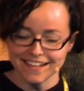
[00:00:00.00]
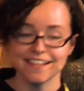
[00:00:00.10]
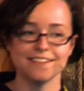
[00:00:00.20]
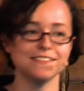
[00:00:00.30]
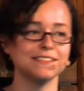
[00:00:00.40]

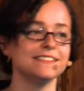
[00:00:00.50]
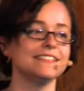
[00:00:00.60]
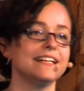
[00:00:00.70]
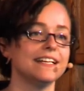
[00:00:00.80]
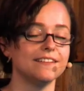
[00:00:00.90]
I
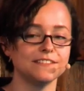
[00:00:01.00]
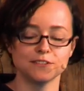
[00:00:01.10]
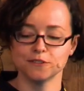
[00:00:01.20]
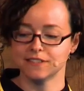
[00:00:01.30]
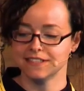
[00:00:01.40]

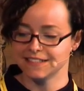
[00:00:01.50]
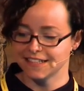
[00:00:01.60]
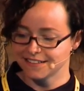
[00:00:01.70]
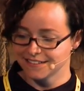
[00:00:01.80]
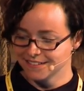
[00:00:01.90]
haven't cooked it
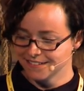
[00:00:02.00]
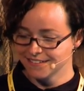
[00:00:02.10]
yet.